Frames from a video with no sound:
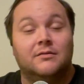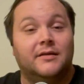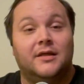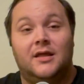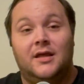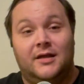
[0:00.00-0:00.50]

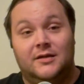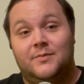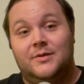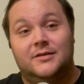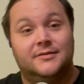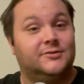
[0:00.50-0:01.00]
like he had to
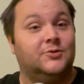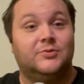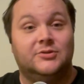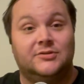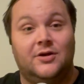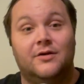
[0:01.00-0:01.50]
be the
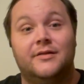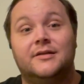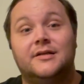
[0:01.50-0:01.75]
superstar that